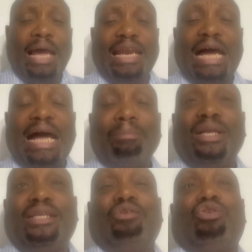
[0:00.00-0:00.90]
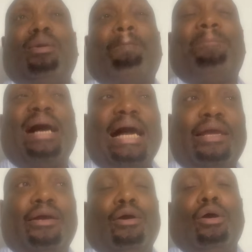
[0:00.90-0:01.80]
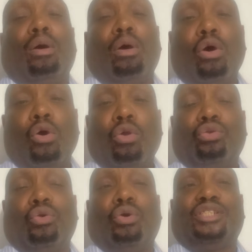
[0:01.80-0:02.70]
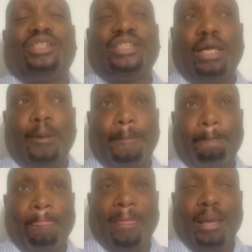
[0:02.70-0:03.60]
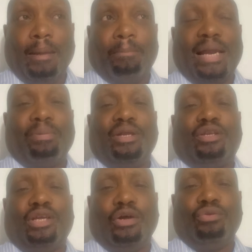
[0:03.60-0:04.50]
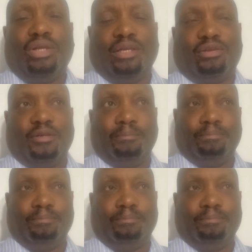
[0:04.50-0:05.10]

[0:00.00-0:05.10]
And now I'm not telling you to buy, hold, or sell, but I'm going to tell you this.